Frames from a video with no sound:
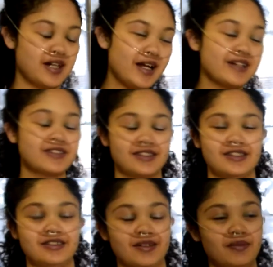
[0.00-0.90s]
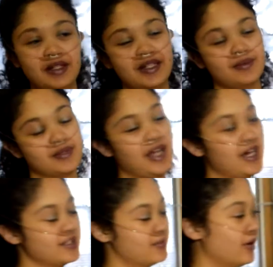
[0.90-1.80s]
I can just use a
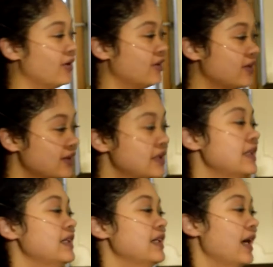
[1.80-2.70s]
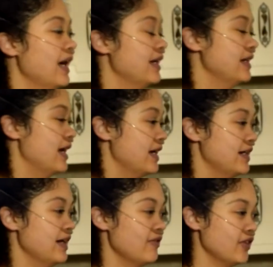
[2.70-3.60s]
medium-sized bowl, and
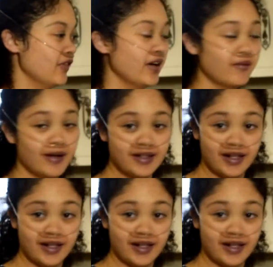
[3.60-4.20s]
then everything went